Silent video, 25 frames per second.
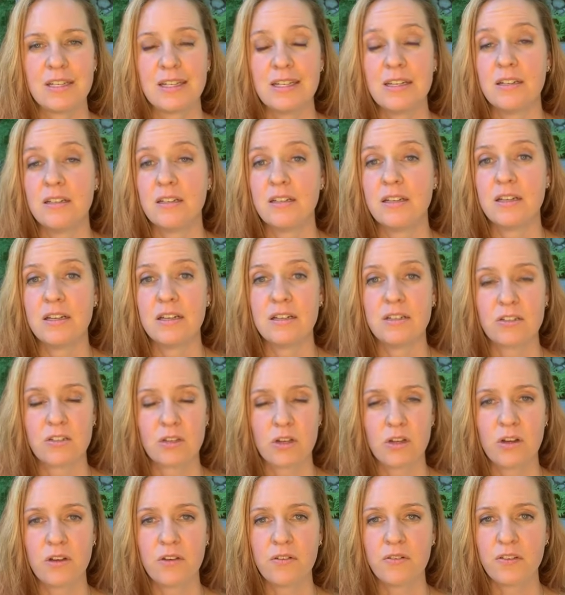healings,
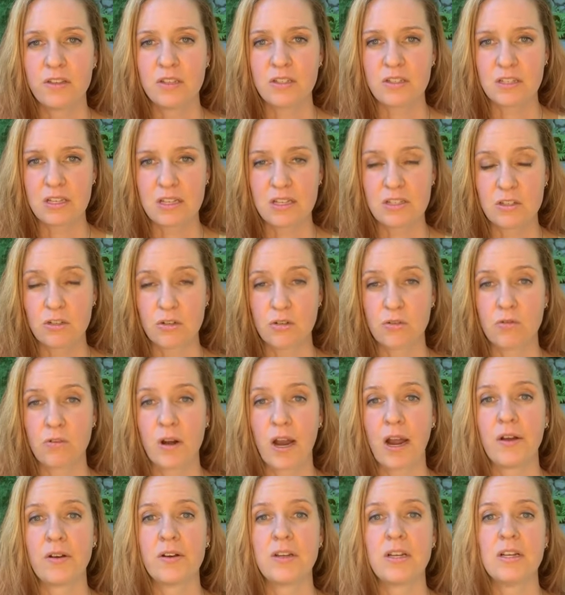all of this gets
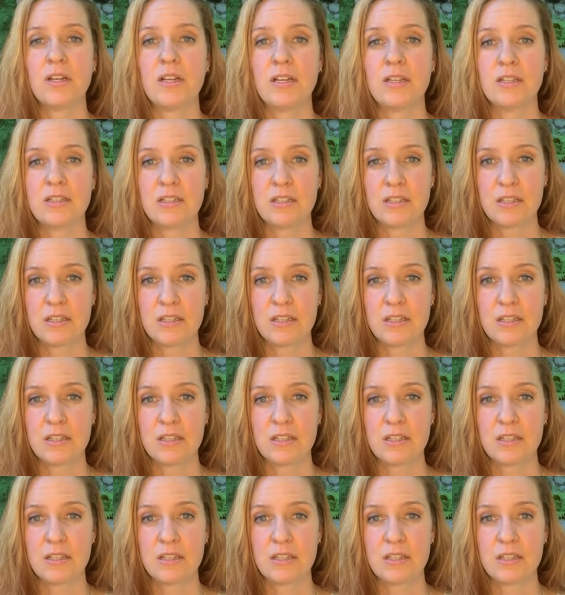grounded into